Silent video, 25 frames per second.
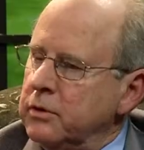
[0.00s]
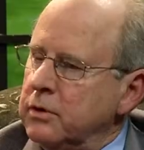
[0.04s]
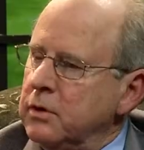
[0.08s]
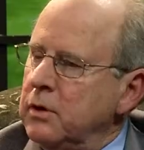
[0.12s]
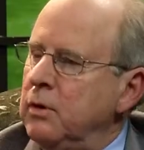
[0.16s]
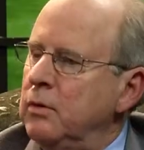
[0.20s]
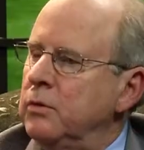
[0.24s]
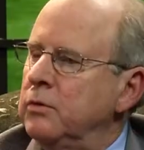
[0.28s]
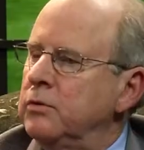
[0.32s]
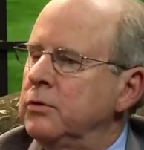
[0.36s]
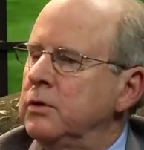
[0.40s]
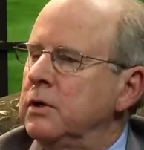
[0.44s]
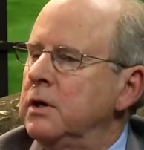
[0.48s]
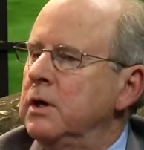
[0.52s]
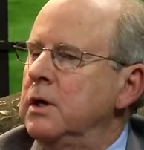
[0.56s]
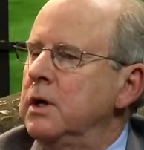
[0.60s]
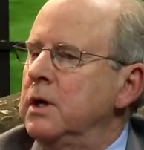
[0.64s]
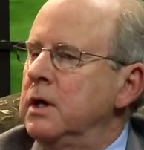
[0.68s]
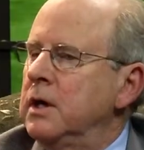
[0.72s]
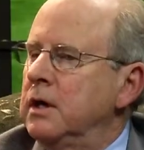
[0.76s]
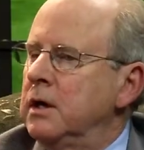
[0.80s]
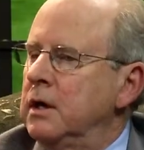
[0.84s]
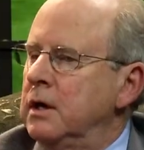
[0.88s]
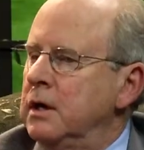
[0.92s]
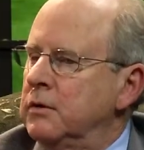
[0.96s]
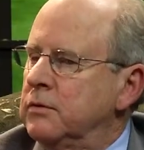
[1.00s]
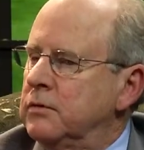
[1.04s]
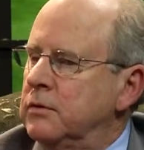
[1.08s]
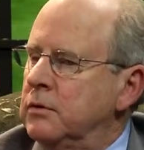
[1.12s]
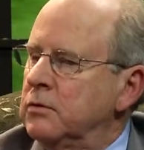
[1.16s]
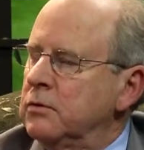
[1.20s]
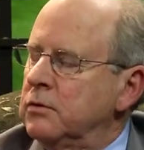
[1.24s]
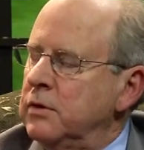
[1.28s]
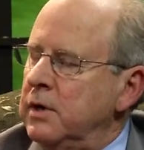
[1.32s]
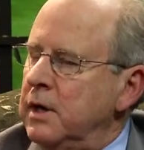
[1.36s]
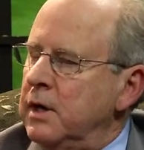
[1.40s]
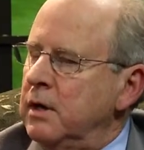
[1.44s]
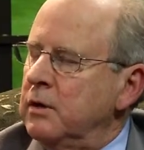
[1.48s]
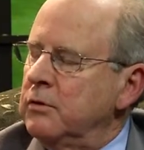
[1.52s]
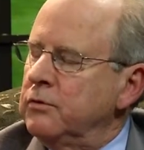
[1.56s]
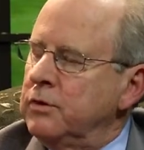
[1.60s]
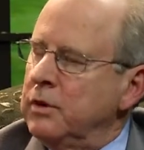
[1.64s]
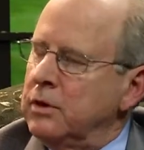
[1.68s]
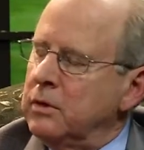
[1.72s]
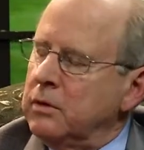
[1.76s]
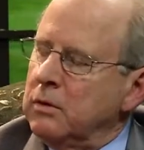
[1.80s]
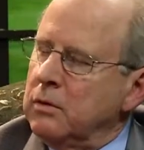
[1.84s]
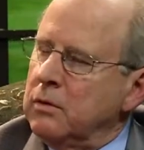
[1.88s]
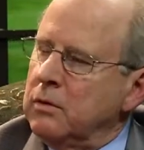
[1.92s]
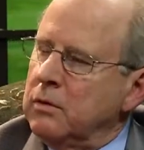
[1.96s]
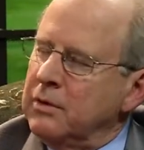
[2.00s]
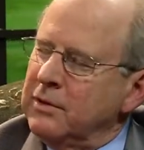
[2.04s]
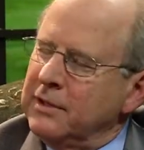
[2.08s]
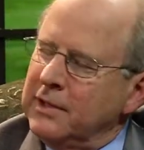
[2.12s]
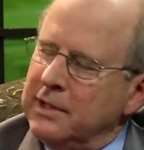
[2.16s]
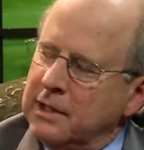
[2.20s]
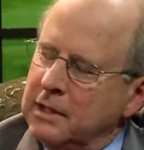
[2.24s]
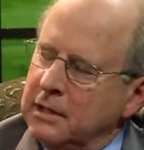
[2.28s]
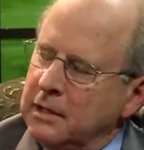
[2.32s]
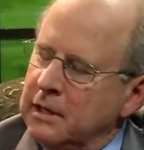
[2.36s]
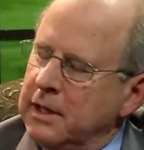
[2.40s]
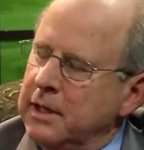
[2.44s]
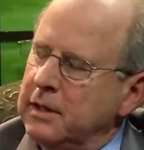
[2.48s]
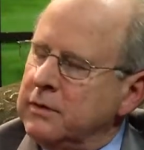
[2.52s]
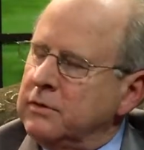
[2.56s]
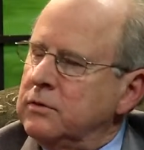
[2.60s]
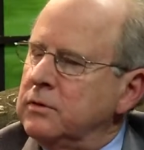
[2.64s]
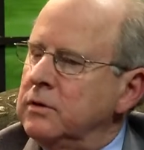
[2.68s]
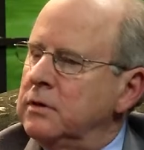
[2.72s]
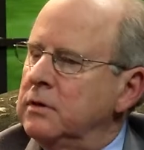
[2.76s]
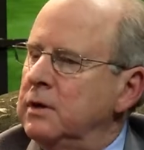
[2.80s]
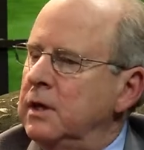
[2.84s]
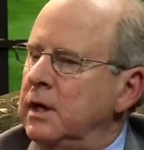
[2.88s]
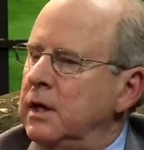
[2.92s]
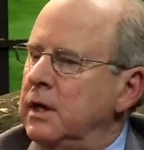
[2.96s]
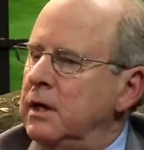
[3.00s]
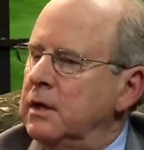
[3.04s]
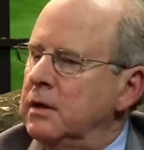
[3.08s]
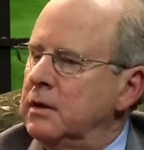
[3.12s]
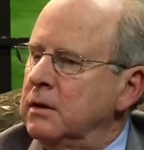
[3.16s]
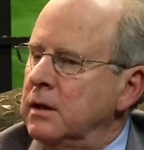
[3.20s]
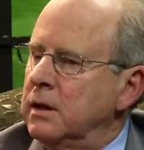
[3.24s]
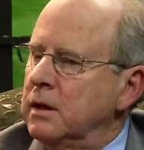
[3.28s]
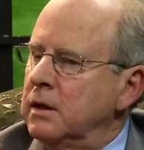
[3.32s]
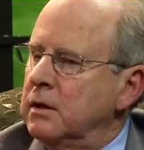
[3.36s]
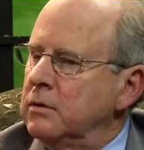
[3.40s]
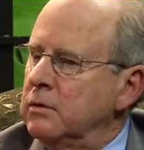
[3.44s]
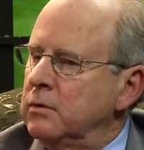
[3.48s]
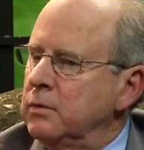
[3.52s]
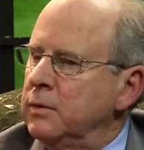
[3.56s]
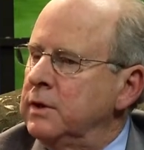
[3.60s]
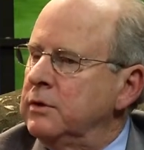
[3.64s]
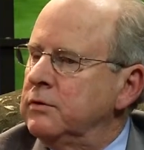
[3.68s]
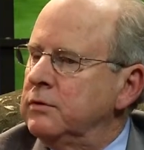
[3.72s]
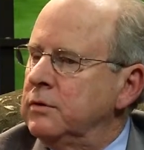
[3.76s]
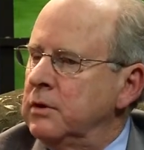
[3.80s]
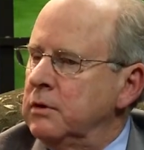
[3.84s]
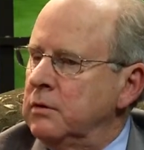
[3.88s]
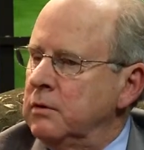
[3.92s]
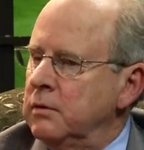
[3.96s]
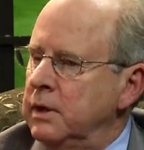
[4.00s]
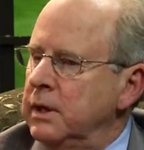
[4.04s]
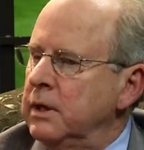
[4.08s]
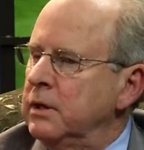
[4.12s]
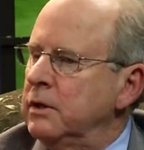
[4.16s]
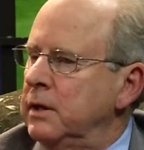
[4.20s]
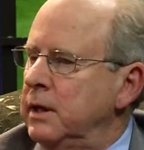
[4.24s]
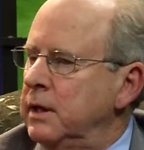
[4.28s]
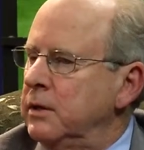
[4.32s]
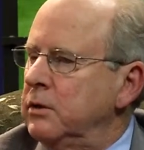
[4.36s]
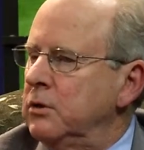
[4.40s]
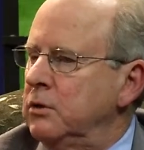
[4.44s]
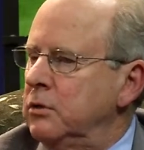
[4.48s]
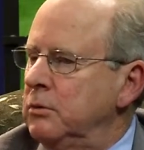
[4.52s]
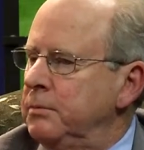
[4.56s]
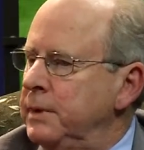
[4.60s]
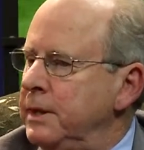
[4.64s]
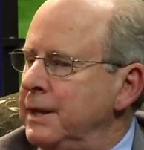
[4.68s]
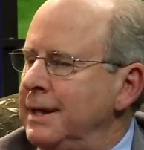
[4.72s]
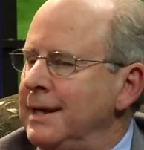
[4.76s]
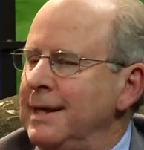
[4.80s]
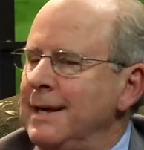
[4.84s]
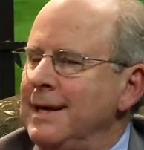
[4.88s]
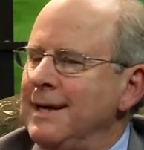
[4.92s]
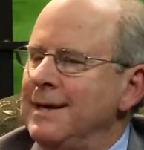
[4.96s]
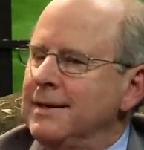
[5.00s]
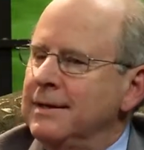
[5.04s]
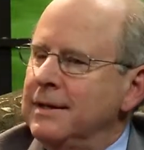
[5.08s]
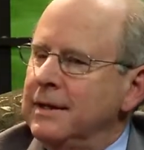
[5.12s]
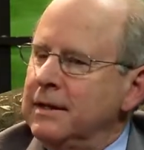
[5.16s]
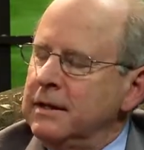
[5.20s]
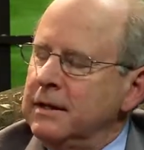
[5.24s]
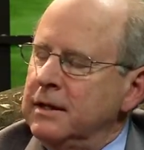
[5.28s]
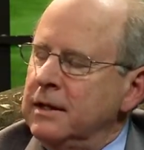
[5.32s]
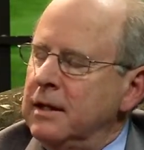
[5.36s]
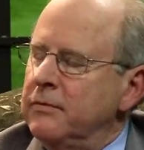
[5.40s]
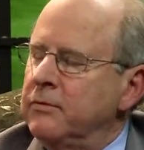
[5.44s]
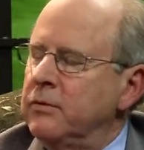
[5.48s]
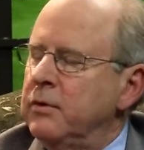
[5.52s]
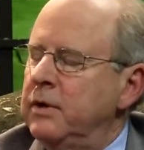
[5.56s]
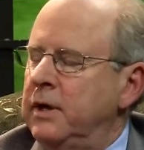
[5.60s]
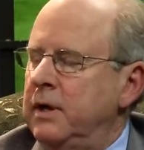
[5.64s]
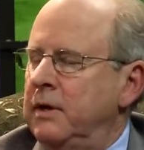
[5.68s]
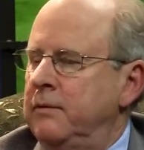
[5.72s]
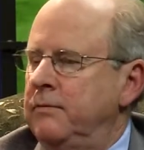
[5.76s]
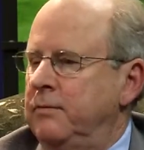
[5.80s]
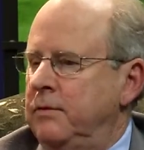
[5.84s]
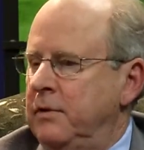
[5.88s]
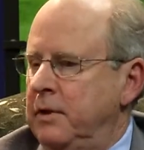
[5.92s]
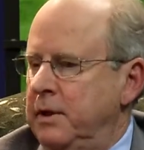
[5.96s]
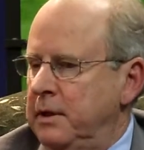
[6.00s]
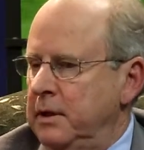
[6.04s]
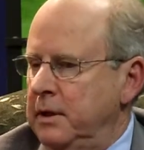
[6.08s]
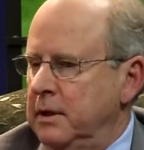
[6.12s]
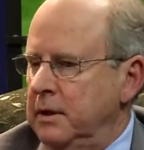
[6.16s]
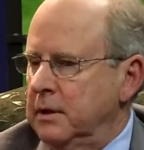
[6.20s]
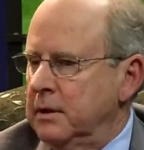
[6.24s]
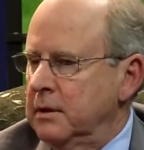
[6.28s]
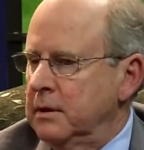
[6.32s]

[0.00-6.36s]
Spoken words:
the coast, it's those towns that are along the inlets and creeks that are inland a little bit that never had flooding,